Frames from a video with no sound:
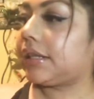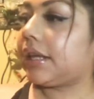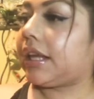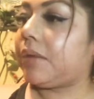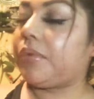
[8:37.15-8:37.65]

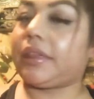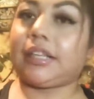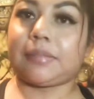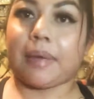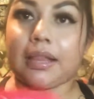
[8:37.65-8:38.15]
it came with
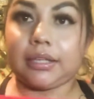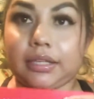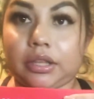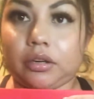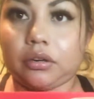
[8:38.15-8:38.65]
this palette
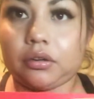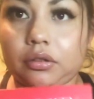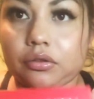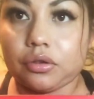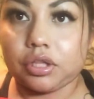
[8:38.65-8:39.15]
in there
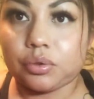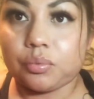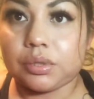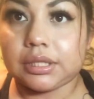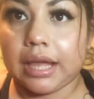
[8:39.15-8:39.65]
so this
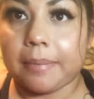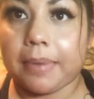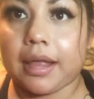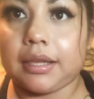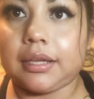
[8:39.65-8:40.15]
one was that
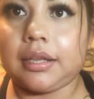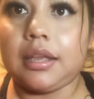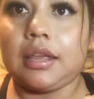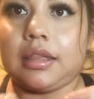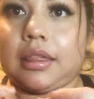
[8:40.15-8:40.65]
palette
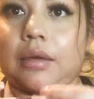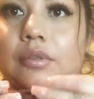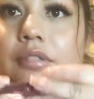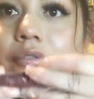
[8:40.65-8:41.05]
that was